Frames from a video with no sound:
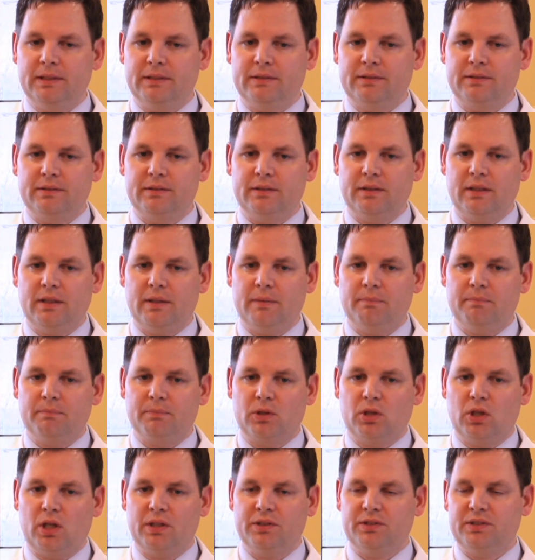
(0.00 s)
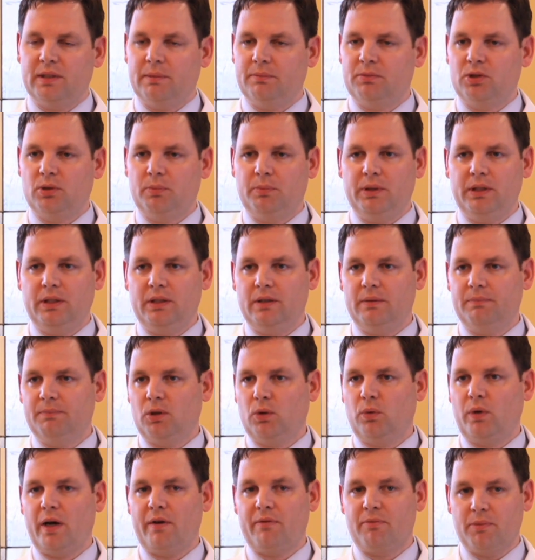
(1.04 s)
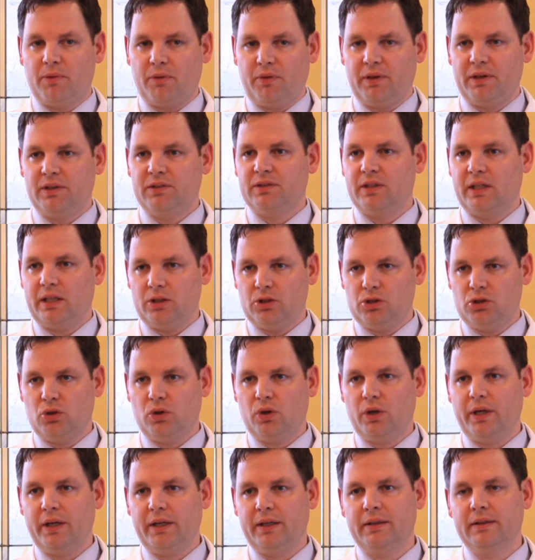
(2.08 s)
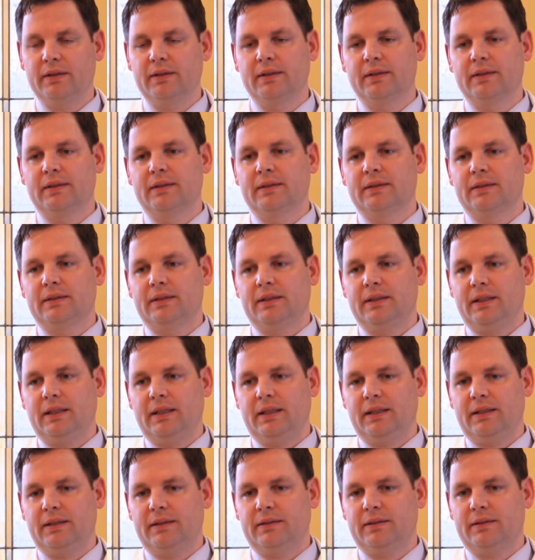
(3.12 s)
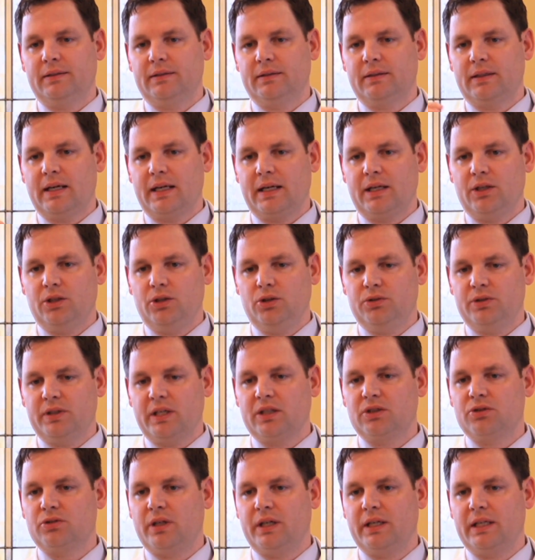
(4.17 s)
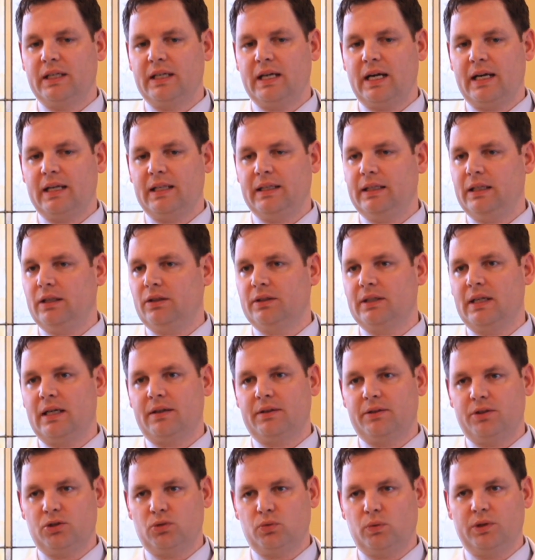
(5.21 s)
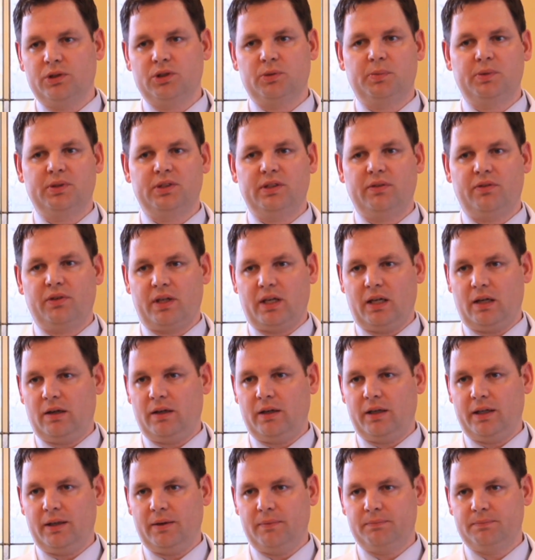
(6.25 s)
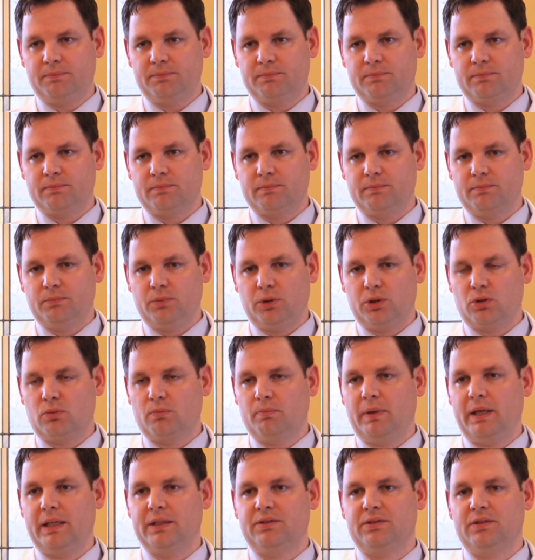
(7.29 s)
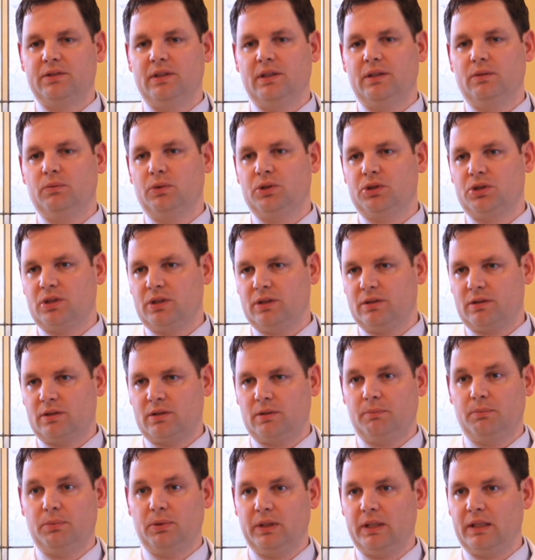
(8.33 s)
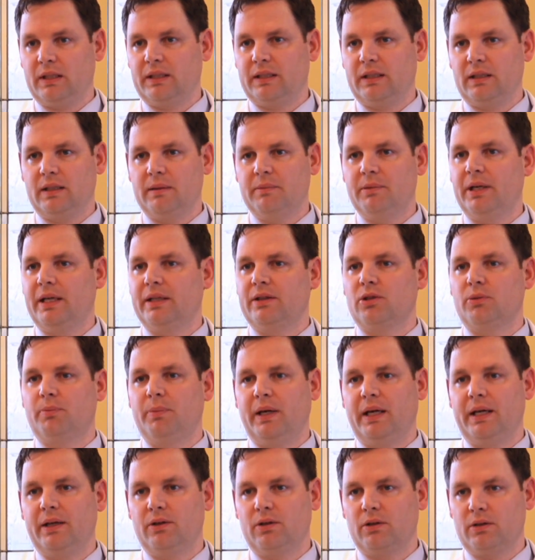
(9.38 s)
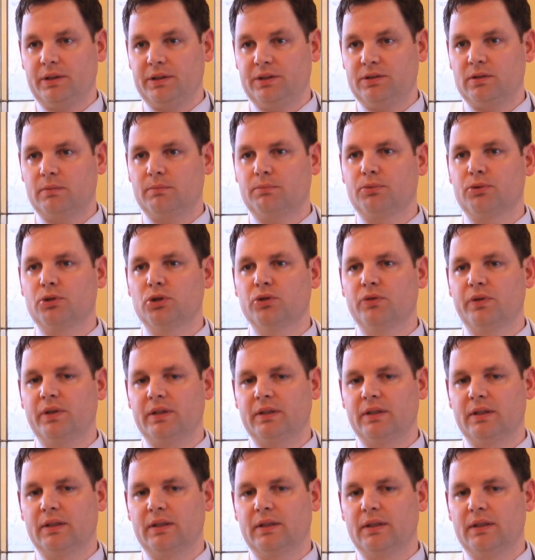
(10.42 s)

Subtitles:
it's caused them to be away from the things they enjoy, and I can use x-ray to guide a needle down to this one specific area, put medicine in which can completely eliminate their pain, or at least improve it